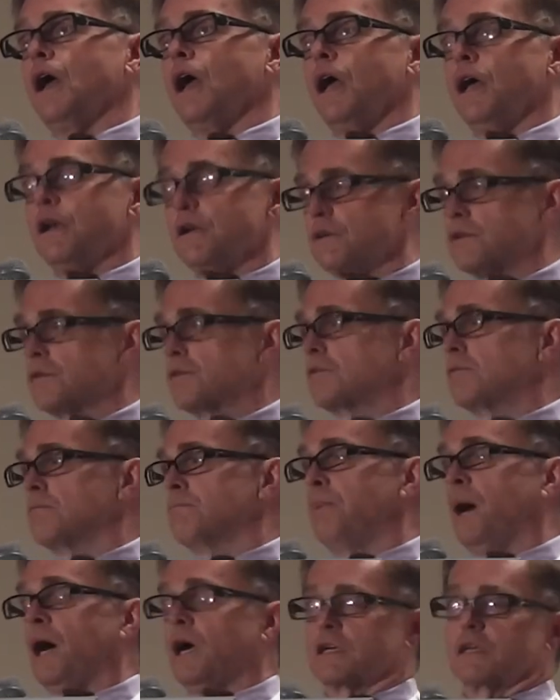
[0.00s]
And it's
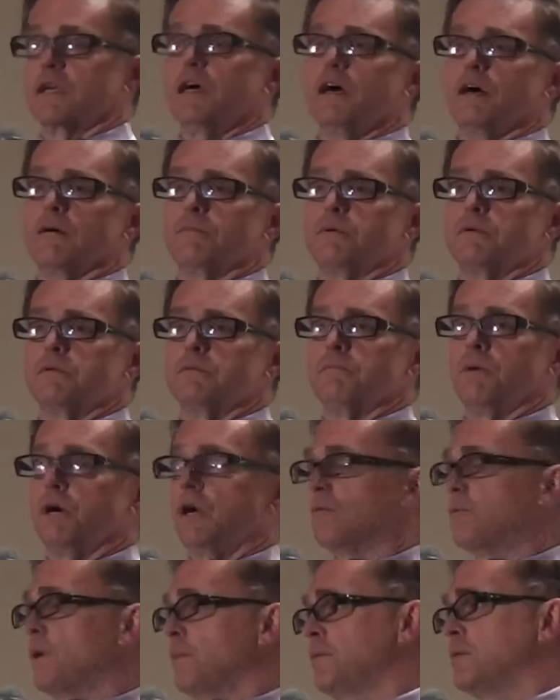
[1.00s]
backed up
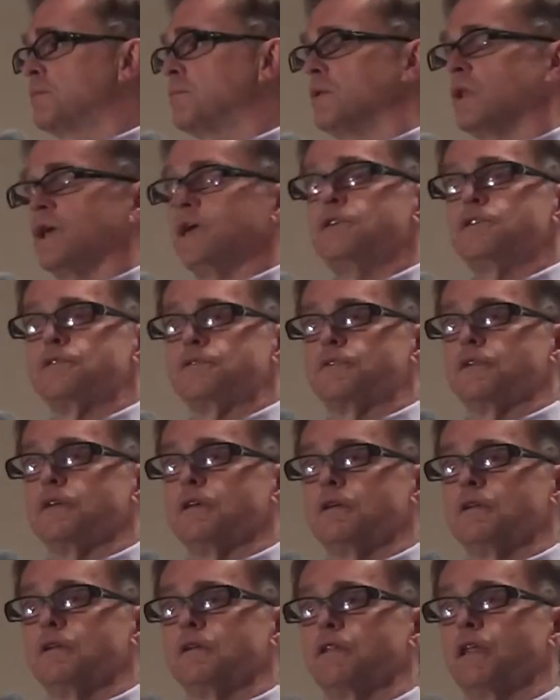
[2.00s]
by a reputable agency
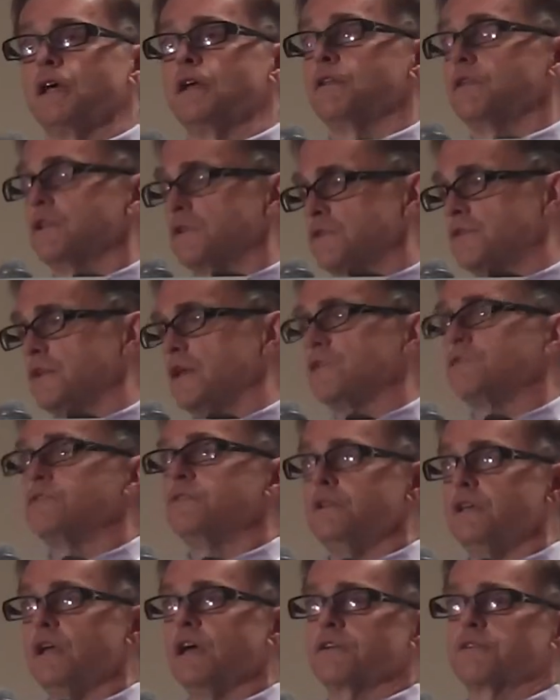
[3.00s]
that
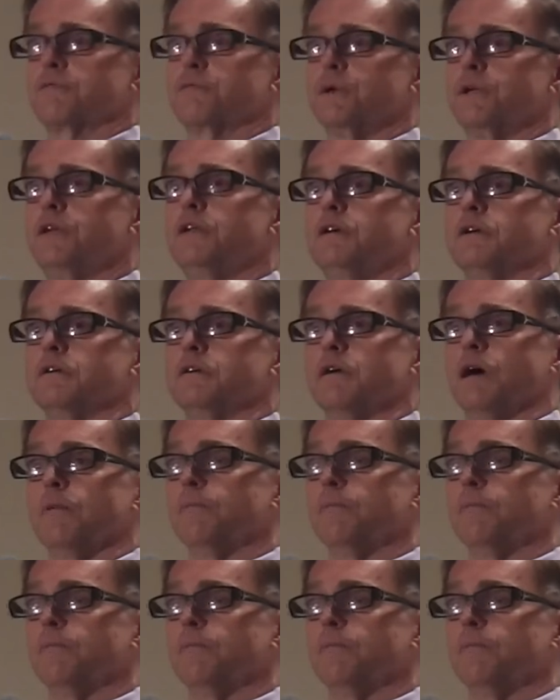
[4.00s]
says, yes, we do.